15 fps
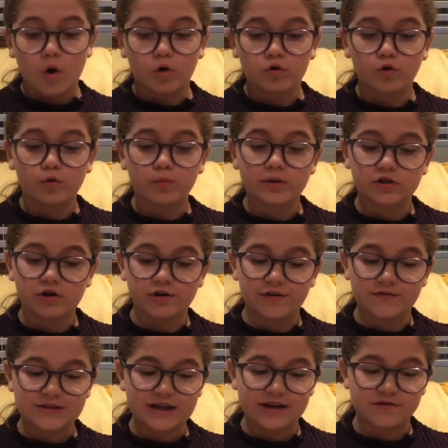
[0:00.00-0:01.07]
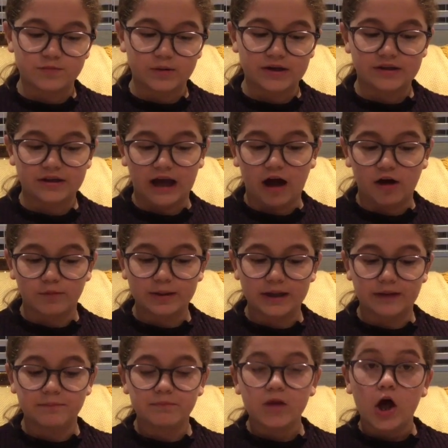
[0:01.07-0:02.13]
Although a majority of slaves went to the
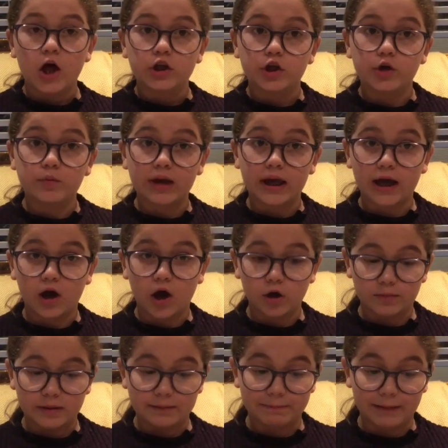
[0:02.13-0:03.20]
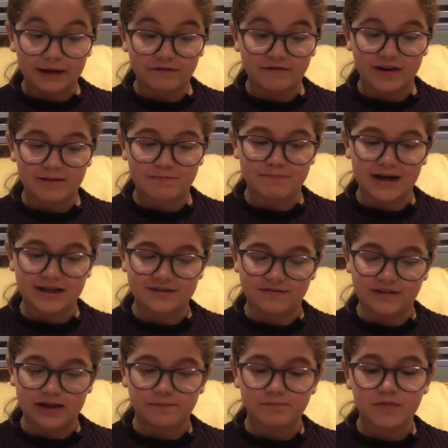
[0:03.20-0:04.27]
Caribbean, the UK economy benefited
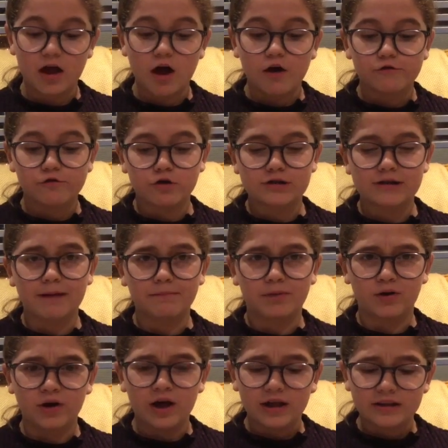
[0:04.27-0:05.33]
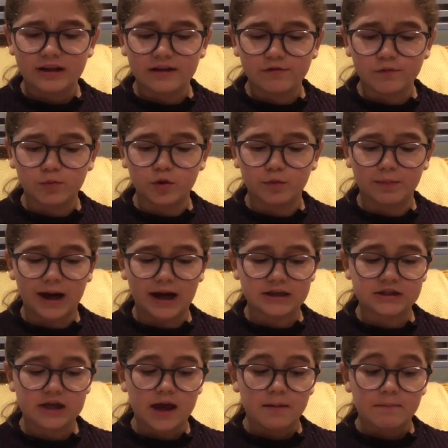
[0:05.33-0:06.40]
massively. For example, the Liverpool
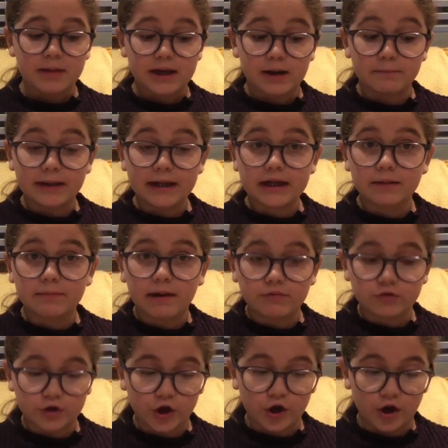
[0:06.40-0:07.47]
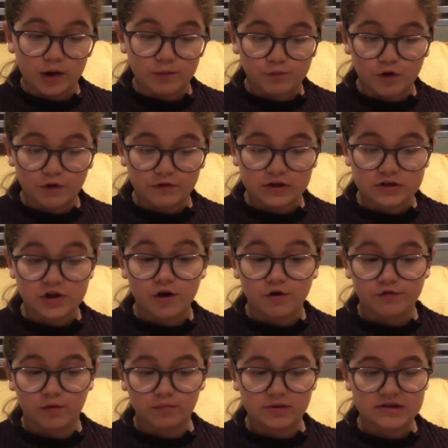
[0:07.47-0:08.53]
banks made £1 million a year in profits
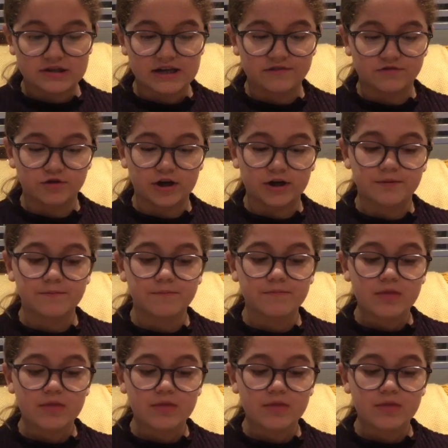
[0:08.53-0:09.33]
from the slave trade.